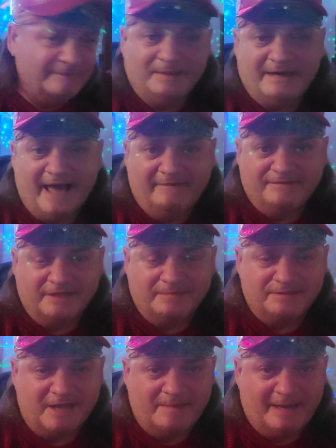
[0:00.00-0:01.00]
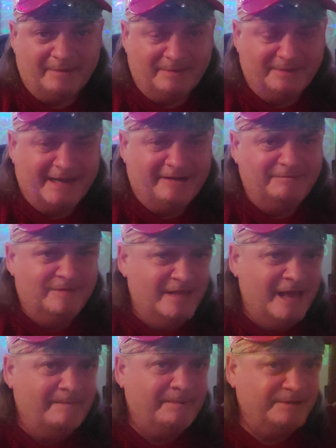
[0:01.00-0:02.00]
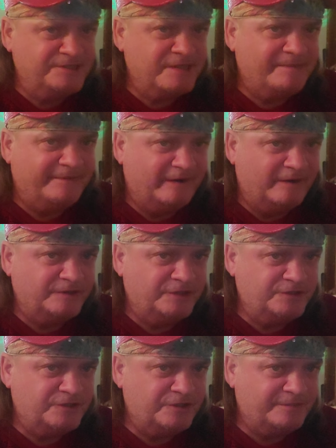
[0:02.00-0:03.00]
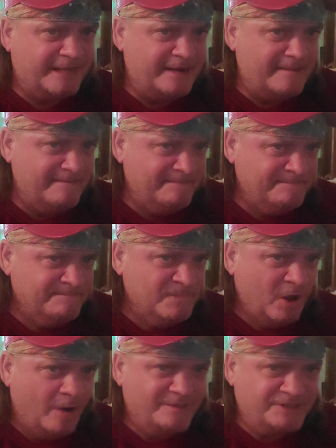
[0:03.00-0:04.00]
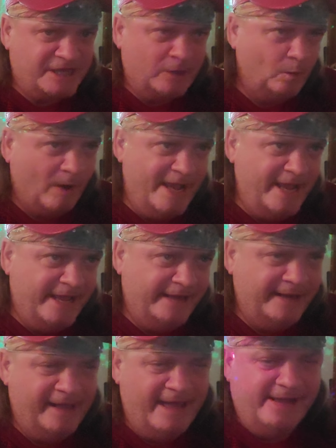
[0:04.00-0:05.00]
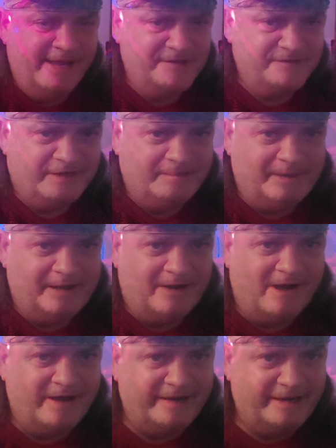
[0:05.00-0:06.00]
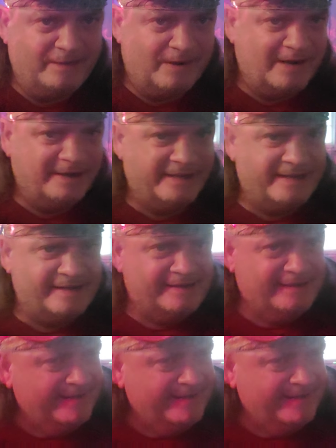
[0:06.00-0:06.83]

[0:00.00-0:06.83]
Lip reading: I've been having something to say about it, but now I'm putting some of it on YouTube now. On my channel, Wade, ASVPRIDDY, yeah.